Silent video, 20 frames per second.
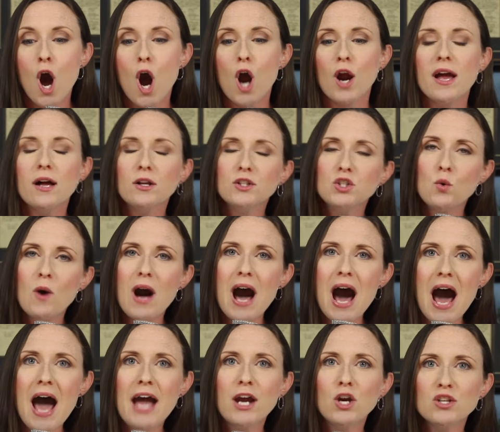are held to a
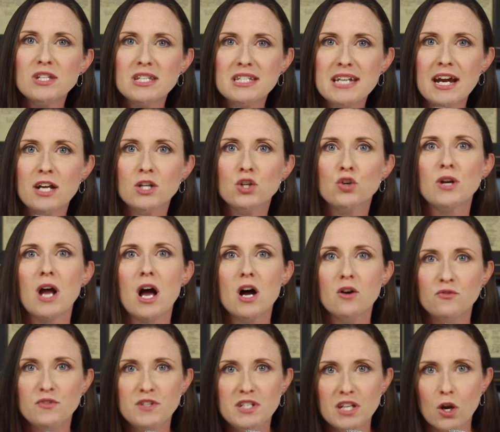higher standard
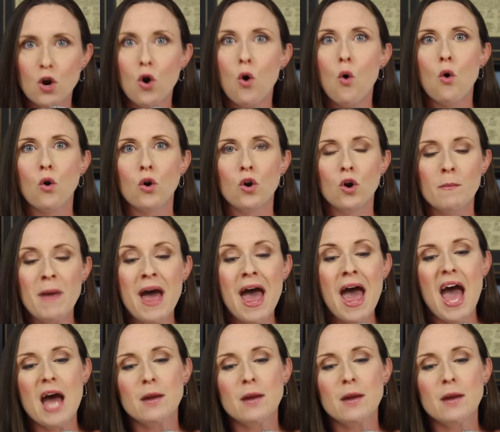of decorum